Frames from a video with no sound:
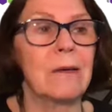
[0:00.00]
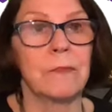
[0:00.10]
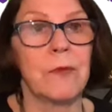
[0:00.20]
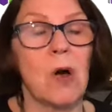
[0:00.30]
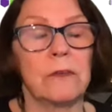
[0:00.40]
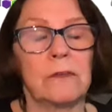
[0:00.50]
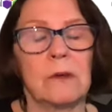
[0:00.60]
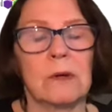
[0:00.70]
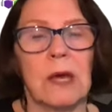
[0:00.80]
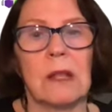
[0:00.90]
also
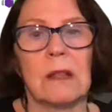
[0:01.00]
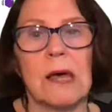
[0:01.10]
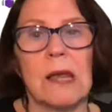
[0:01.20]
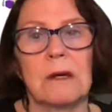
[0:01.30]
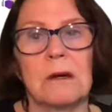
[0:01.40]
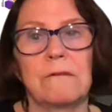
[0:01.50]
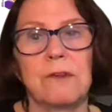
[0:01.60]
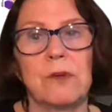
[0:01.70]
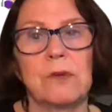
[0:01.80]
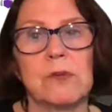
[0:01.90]
got a lot of
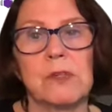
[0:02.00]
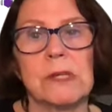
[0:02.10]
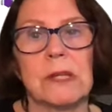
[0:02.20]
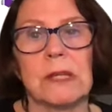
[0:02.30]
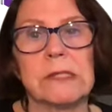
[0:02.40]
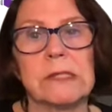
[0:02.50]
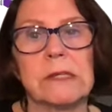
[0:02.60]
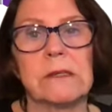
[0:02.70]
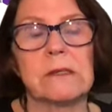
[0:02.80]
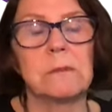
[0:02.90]
views and
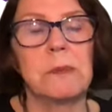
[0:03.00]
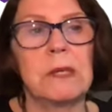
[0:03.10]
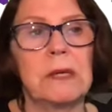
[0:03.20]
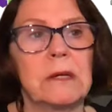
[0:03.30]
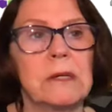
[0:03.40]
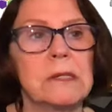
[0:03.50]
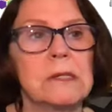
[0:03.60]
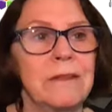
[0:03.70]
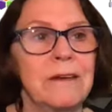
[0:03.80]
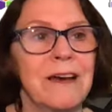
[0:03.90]
listens
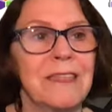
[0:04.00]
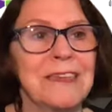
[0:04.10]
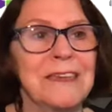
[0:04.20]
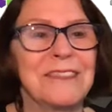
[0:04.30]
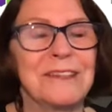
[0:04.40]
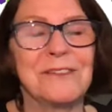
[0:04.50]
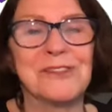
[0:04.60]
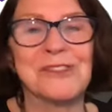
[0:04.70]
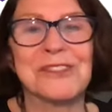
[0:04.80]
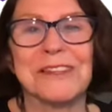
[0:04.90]
because I think that
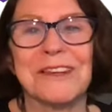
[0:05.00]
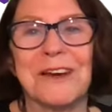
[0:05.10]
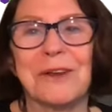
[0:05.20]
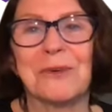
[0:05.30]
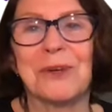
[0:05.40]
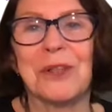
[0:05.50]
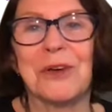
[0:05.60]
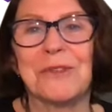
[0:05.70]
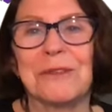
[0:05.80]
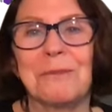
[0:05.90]
just the title
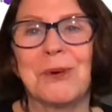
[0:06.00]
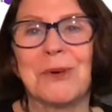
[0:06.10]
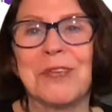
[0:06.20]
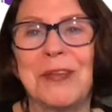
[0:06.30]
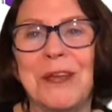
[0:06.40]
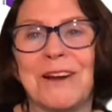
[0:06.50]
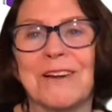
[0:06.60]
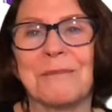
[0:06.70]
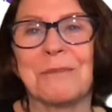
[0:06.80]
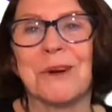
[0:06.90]
alone, The Millionaire
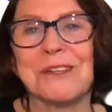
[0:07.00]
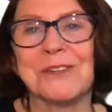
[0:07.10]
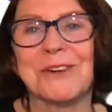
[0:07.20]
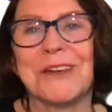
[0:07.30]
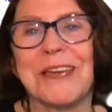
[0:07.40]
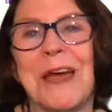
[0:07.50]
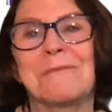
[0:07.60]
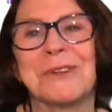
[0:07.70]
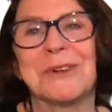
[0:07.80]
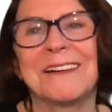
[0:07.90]
Appraiser,
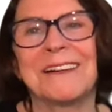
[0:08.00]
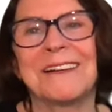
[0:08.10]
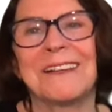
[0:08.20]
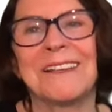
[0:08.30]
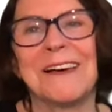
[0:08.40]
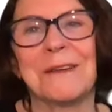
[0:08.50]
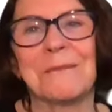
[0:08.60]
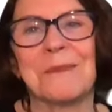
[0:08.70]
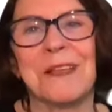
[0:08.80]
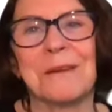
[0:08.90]
captured a lot
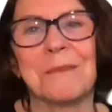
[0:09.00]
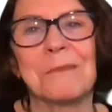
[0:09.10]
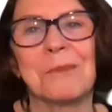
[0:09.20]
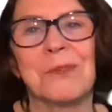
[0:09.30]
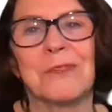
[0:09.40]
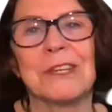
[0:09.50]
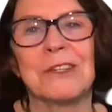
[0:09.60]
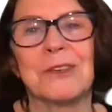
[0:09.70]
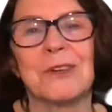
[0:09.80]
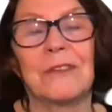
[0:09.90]
of people's
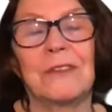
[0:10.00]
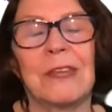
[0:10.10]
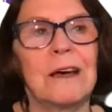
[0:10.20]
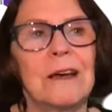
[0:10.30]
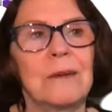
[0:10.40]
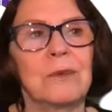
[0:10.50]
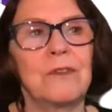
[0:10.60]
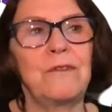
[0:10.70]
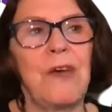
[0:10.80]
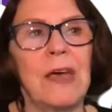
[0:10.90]
interests. And it was
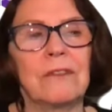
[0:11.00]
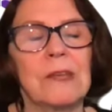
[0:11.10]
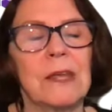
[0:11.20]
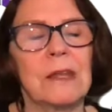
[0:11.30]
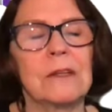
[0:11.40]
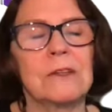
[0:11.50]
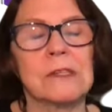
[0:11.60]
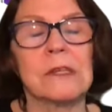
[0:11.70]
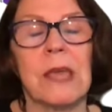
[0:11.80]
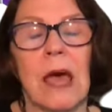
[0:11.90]
fascinating to
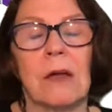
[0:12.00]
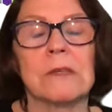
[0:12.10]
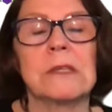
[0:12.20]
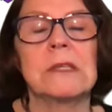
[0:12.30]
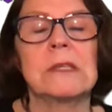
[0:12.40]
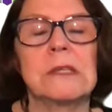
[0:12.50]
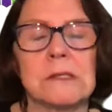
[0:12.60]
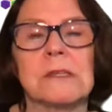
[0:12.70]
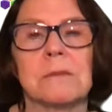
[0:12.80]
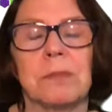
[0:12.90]
see how
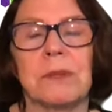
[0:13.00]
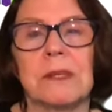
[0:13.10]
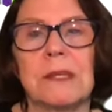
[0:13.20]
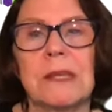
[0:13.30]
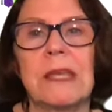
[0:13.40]
disciplined he